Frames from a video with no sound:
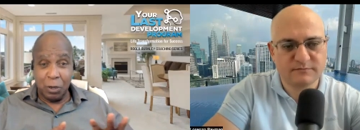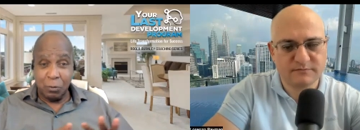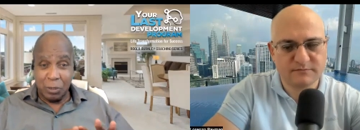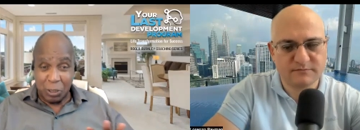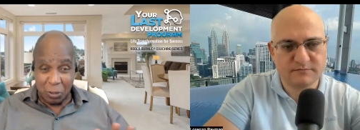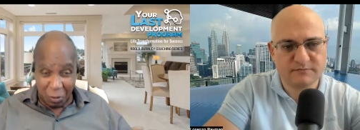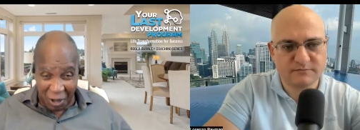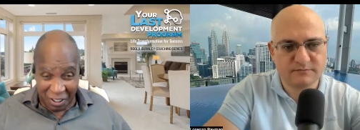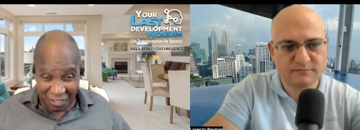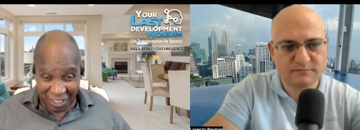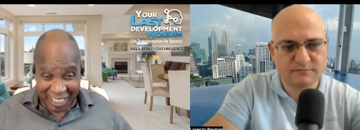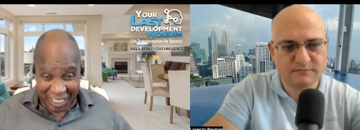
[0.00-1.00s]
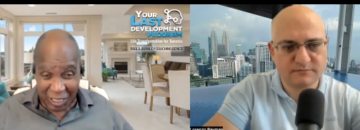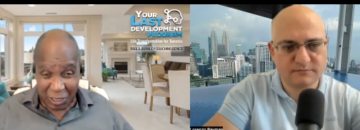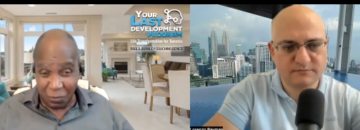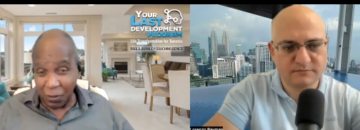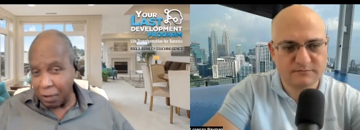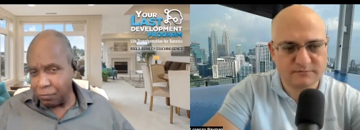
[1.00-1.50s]
Speaker 1: which is
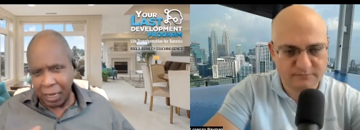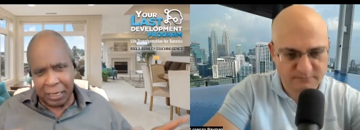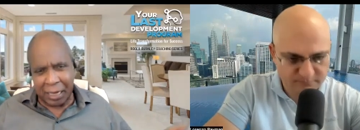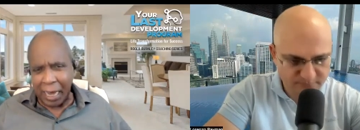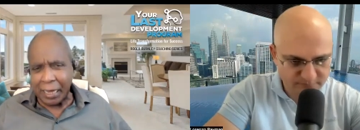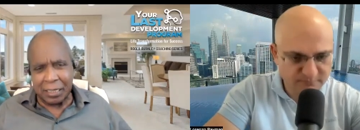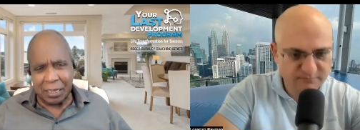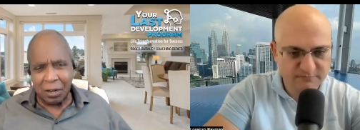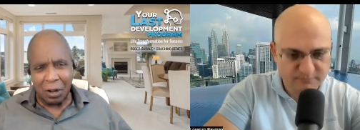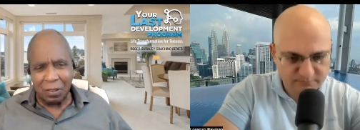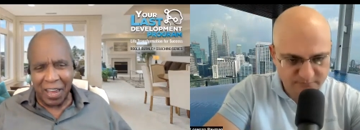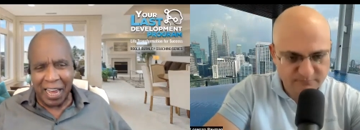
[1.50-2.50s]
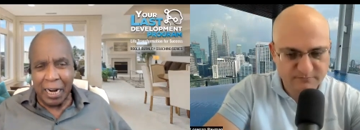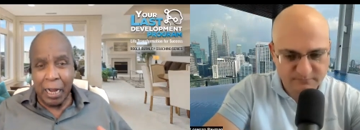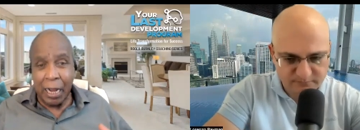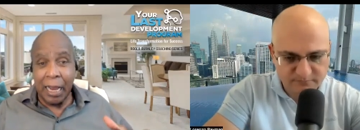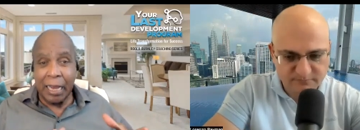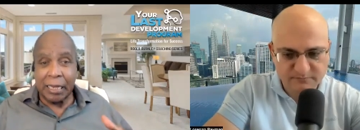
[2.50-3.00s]
365 days. Yeah, I did all that
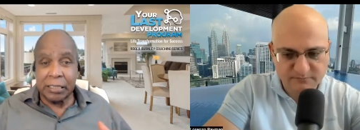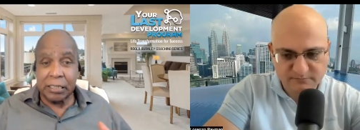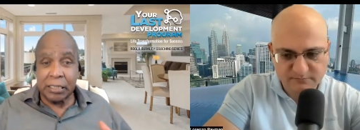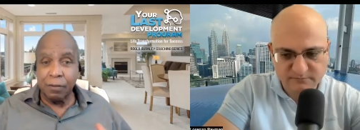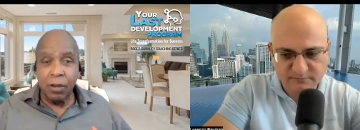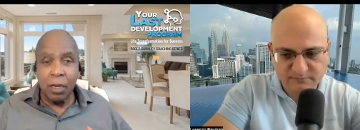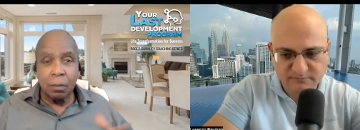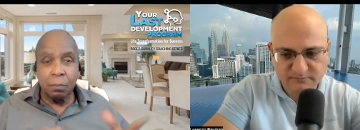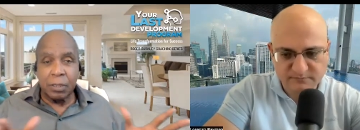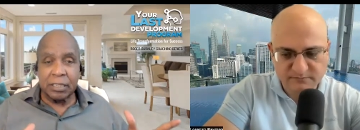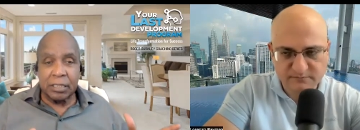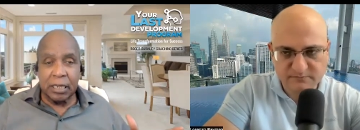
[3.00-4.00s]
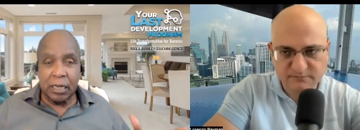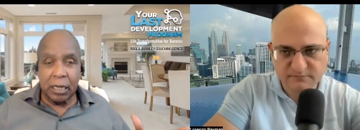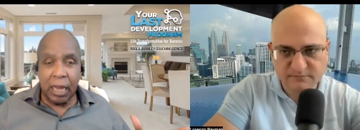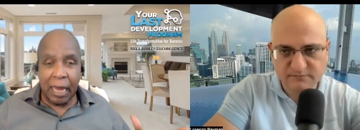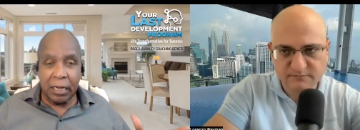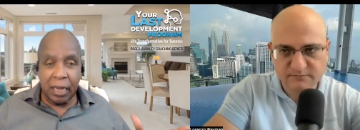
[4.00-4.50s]
and stuff, but still, I
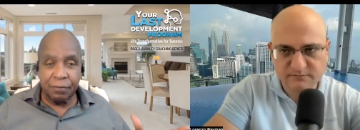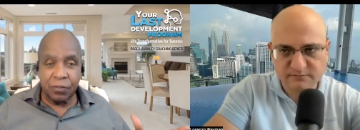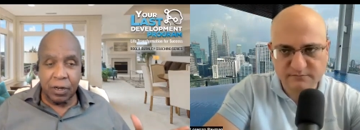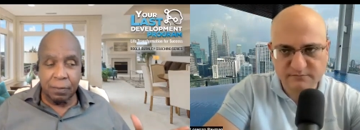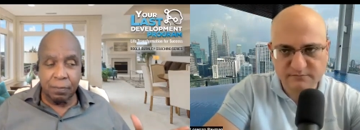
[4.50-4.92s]
left it.